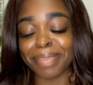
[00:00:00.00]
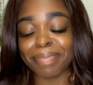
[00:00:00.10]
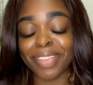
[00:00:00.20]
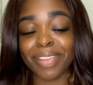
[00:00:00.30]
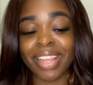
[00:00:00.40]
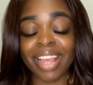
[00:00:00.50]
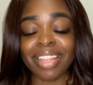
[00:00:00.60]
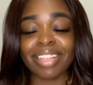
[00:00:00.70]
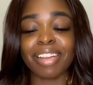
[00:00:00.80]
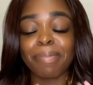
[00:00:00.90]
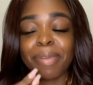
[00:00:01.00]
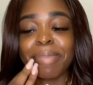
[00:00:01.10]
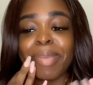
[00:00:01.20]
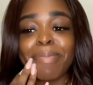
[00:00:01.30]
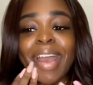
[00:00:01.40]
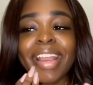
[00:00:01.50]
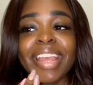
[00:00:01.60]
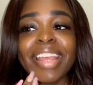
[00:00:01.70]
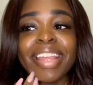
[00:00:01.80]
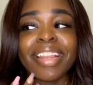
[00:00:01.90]
So yeah, they started putting me back
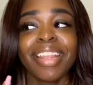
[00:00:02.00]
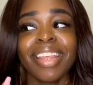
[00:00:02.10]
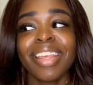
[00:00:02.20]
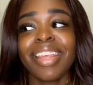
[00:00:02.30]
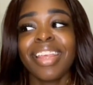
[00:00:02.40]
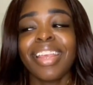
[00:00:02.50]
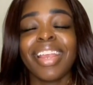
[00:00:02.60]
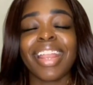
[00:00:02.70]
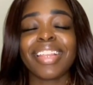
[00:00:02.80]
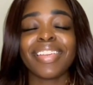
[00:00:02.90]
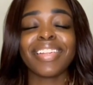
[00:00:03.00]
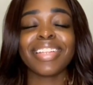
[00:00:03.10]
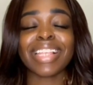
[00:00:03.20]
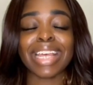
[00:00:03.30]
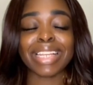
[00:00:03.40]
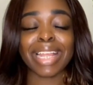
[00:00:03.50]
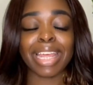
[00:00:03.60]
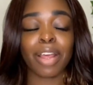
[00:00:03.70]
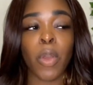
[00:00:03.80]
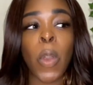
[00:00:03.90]
in, and I literally just had to like,